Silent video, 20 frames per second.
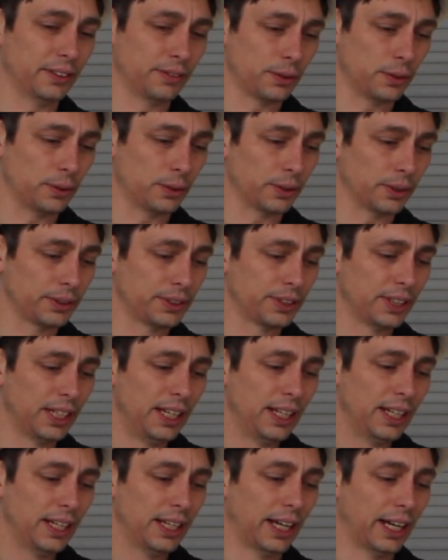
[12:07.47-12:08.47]
of course,
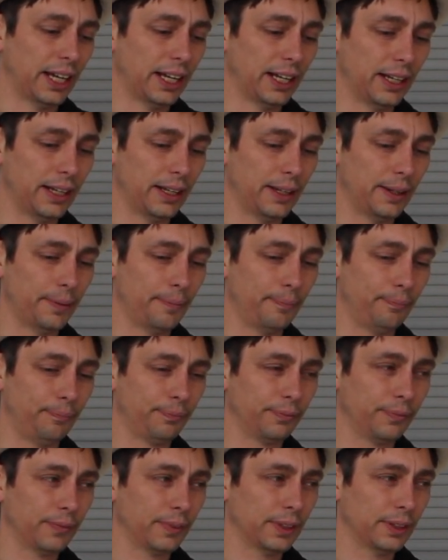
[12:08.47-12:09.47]

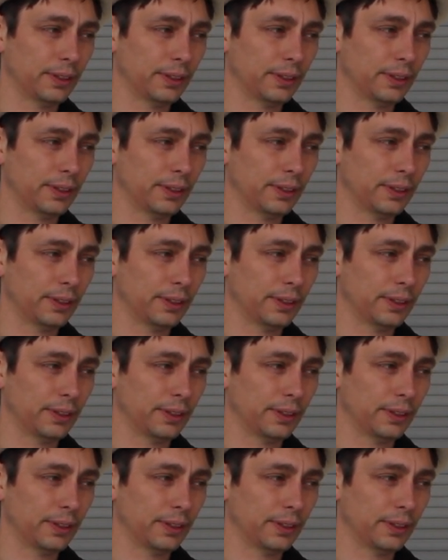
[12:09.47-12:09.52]
um,